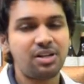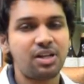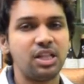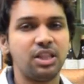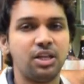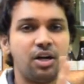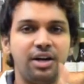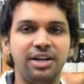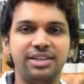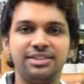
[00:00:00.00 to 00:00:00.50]

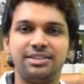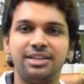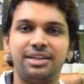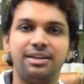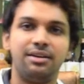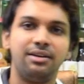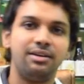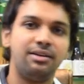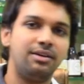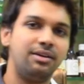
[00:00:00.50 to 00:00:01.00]
Third is
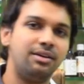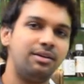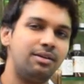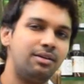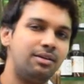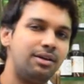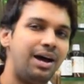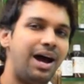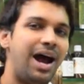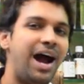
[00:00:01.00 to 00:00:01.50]

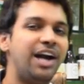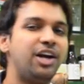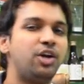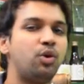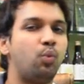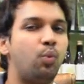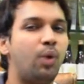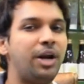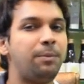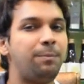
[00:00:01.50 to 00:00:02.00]
at
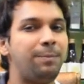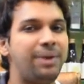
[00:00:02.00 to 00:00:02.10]
one